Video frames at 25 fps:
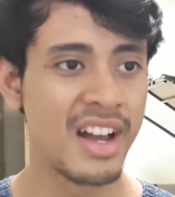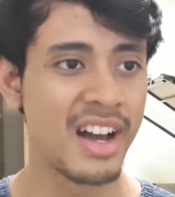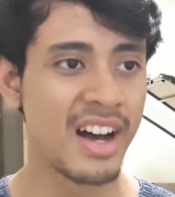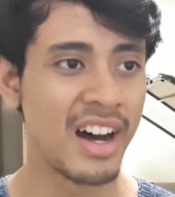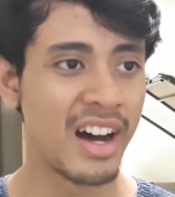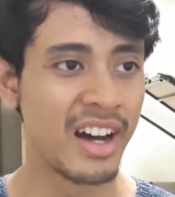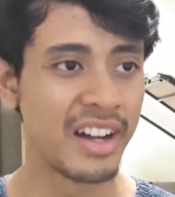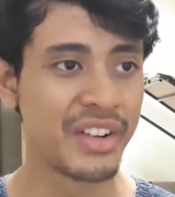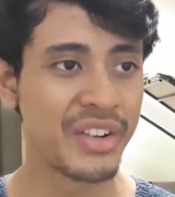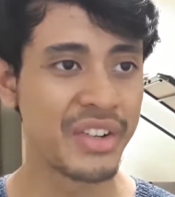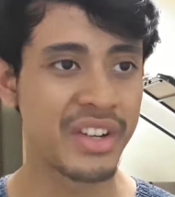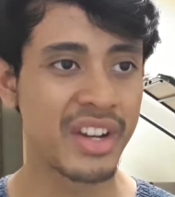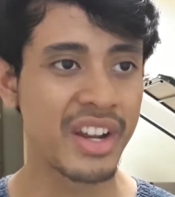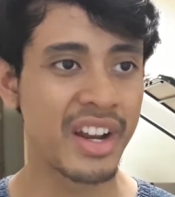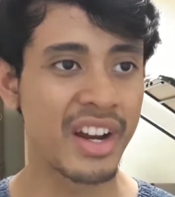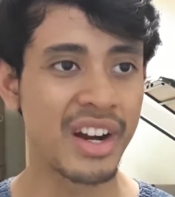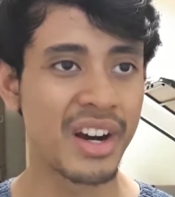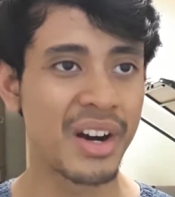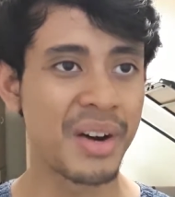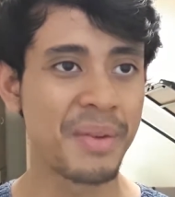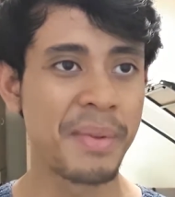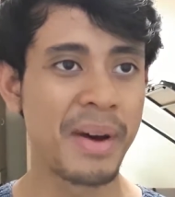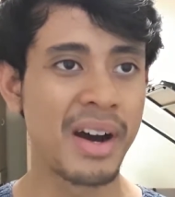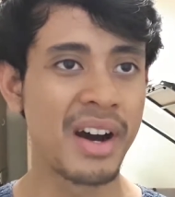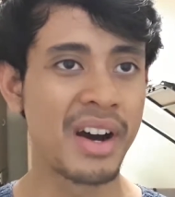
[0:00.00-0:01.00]
I don't
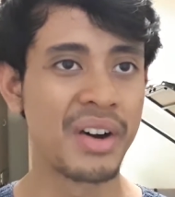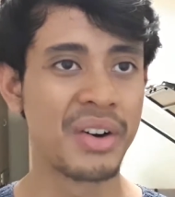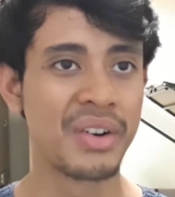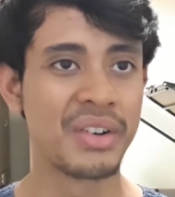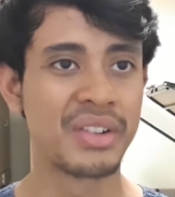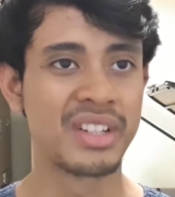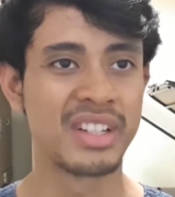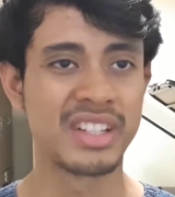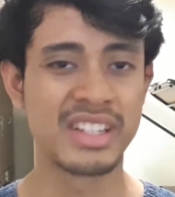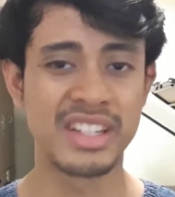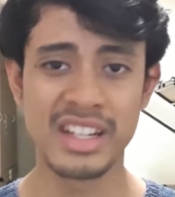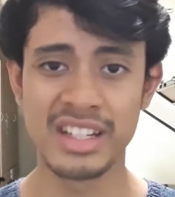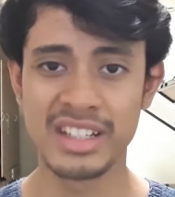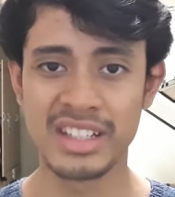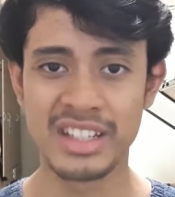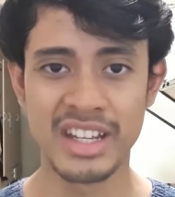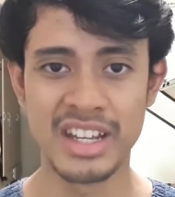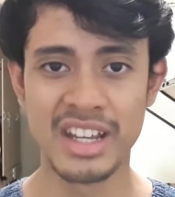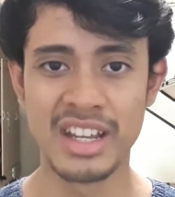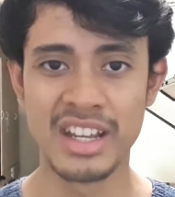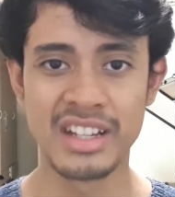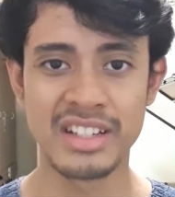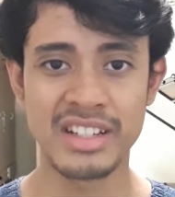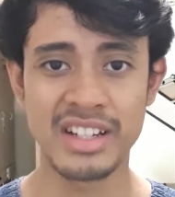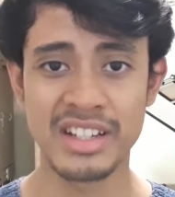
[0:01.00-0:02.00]
care about the
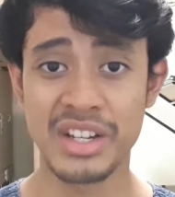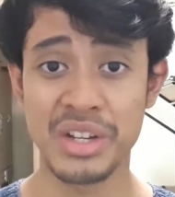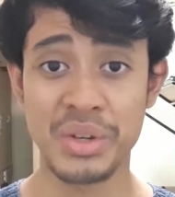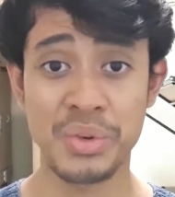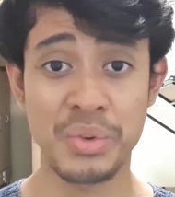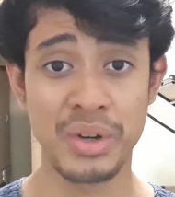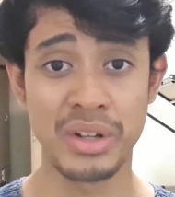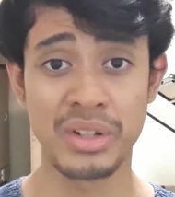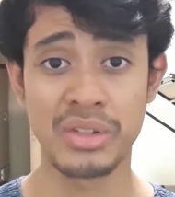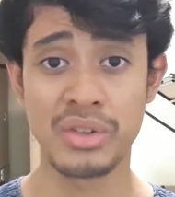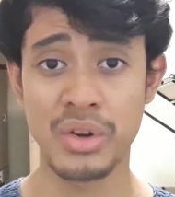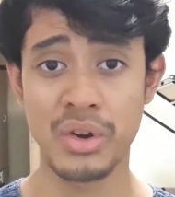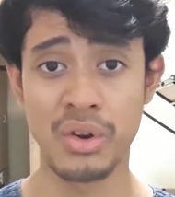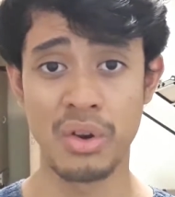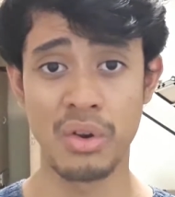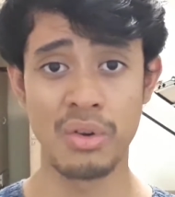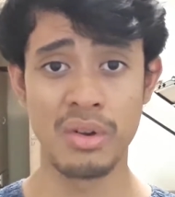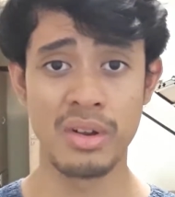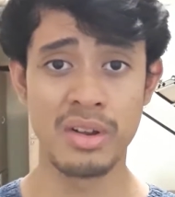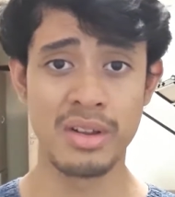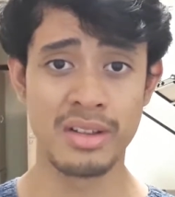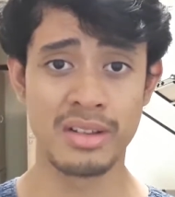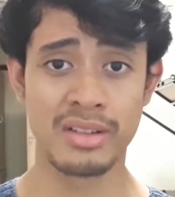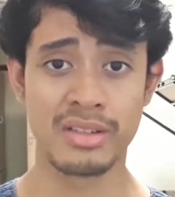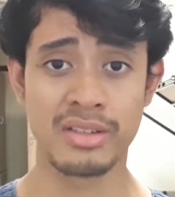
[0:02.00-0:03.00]
cities, I just want to
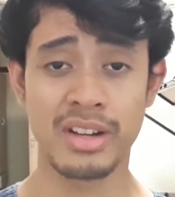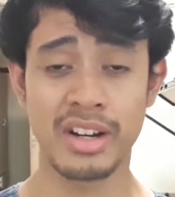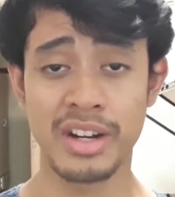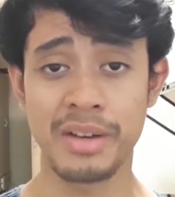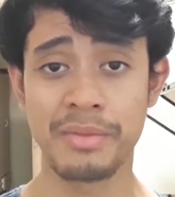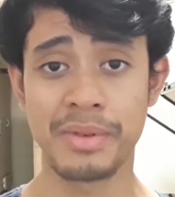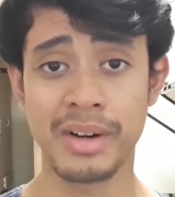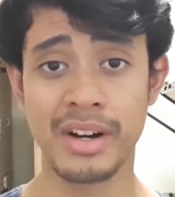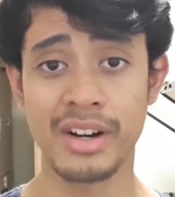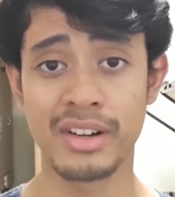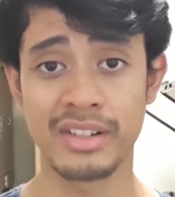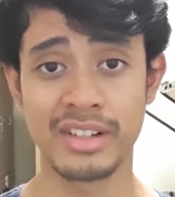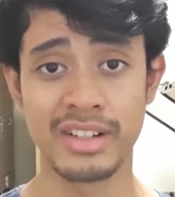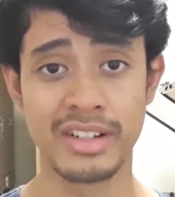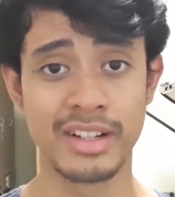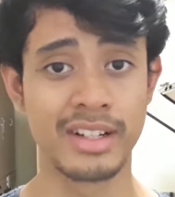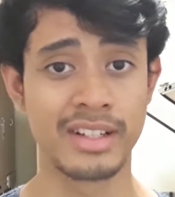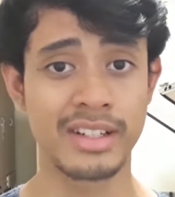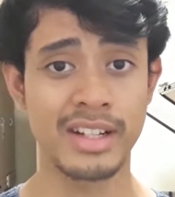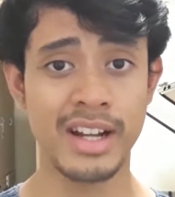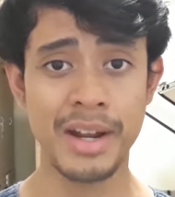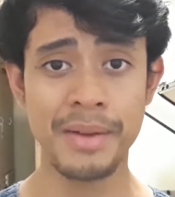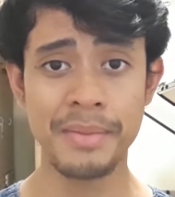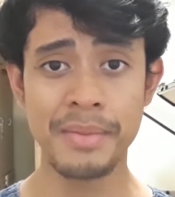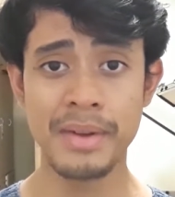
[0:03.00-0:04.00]
study abroad at that
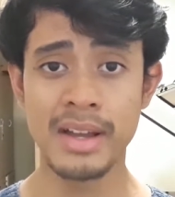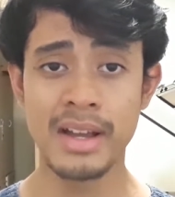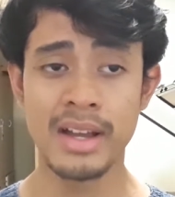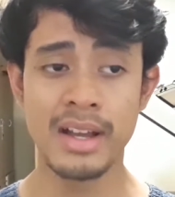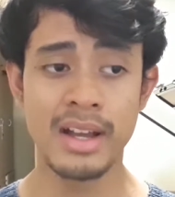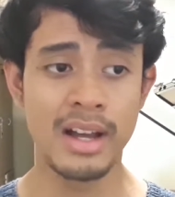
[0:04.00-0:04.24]
time.